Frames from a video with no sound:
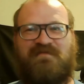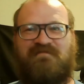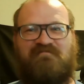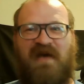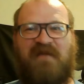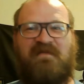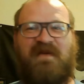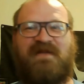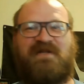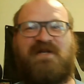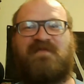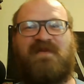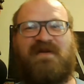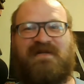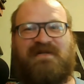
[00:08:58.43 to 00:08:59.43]
peppy,
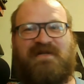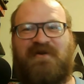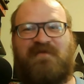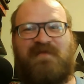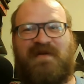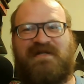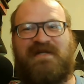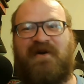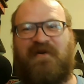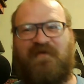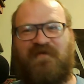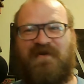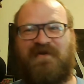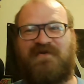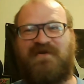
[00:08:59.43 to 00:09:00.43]
chippy, chirpy self,
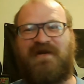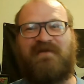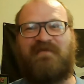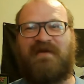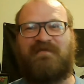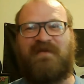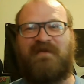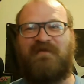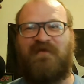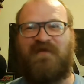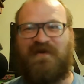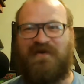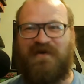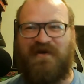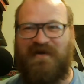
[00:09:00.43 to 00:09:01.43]
you know, trying to make people
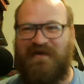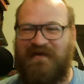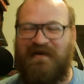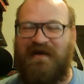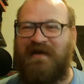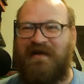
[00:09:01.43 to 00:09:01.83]
feel good and